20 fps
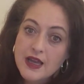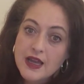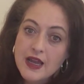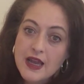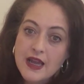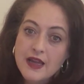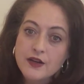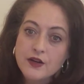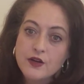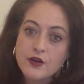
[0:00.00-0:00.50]

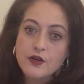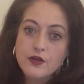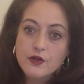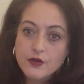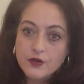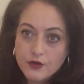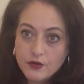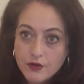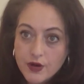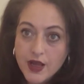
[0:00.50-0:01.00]
and
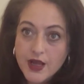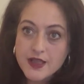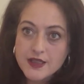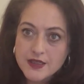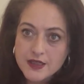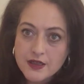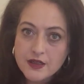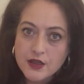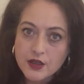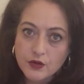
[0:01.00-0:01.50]

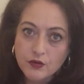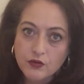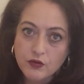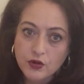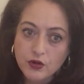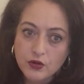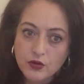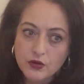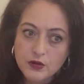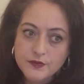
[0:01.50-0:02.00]
creating a
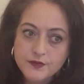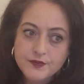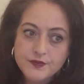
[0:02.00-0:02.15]
role.